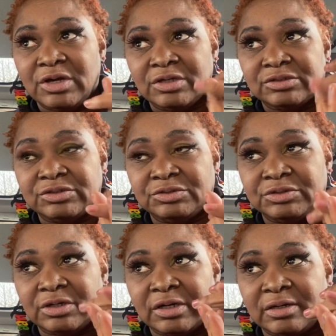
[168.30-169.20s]
do the
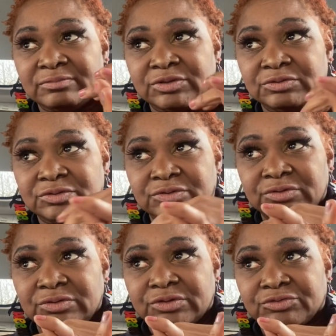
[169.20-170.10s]

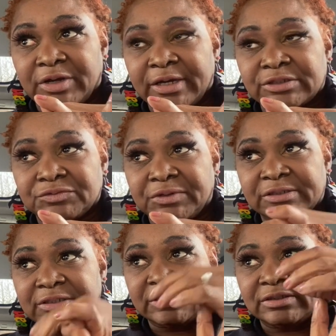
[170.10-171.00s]
2-strand twist
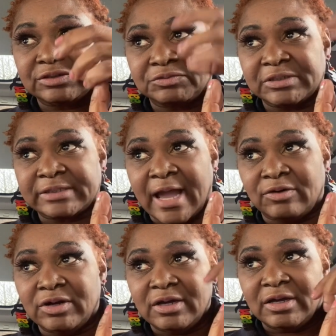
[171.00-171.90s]
and twist out.
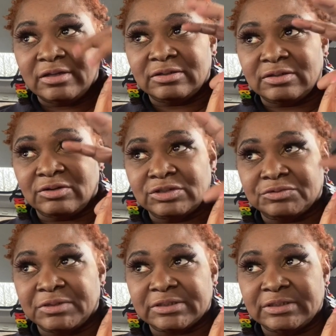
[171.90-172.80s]
You
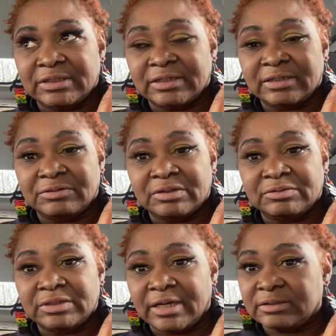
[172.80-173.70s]
twist it in and
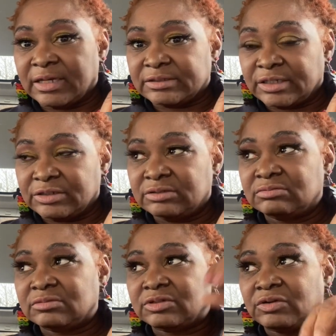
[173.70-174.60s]
the next day
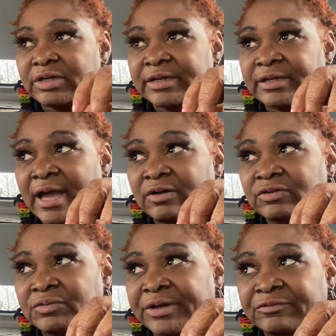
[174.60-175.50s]
you let it out or
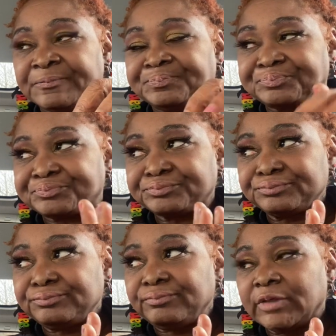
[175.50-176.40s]
whatever.
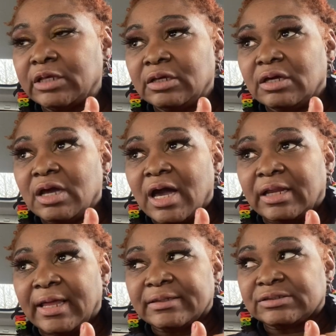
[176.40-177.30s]
I
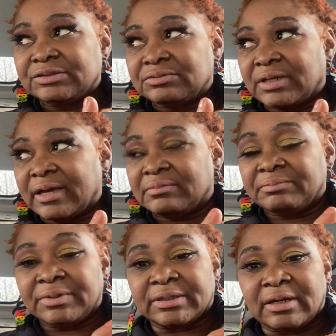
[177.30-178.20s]
like to do that.
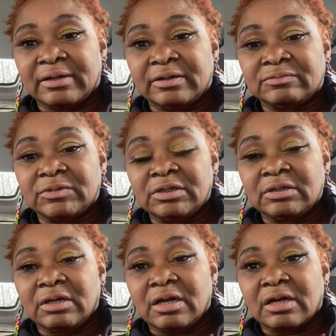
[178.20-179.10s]
But I'm
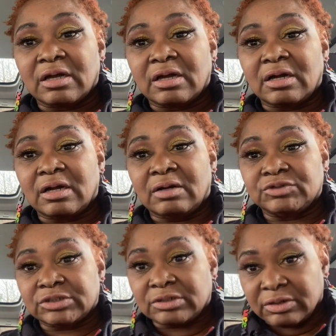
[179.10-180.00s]

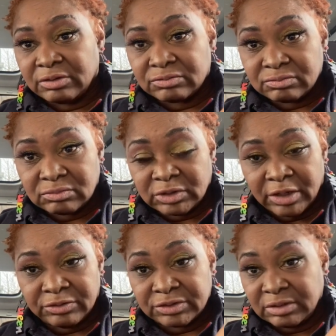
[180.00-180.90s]
just going to
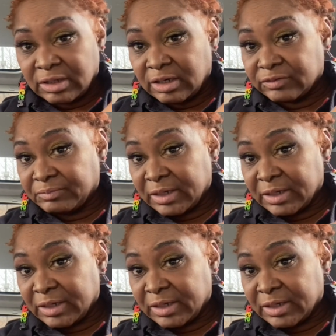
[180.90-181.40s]
learn to love my